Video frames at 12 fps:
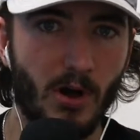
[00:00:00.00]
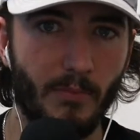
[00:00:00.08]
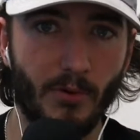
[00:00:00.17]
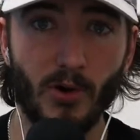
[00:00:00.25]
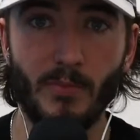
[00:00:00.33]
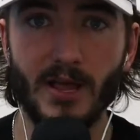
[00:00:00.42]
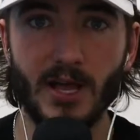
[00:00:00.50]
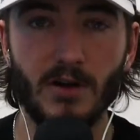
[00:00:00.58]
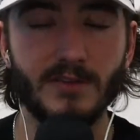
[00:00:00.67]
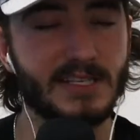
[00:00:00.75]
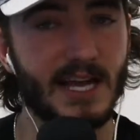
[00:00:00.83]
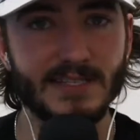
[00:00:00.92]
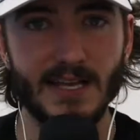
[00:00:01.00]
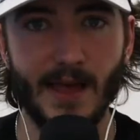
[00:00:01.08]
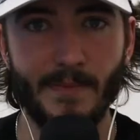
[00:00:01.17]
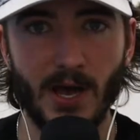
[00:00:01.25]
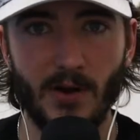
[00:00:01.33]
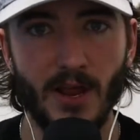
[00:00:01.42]
Berube calls that
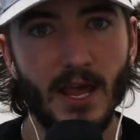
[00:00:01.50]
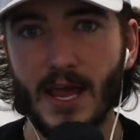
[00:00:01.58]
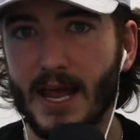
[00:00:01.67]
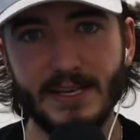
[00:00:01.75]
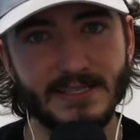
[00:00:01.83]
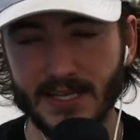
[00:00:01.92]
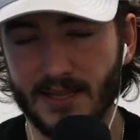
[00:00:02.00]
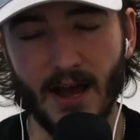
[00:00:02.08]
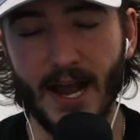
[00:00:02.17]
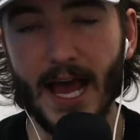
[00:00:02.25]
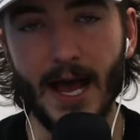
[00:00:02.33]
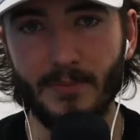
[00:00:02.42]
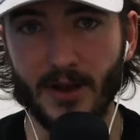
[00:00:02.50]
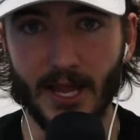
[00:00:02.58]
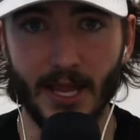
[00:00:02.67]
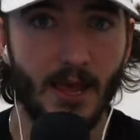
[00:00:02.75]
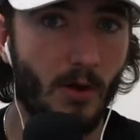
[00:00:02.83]
timeout, and he said, not happening.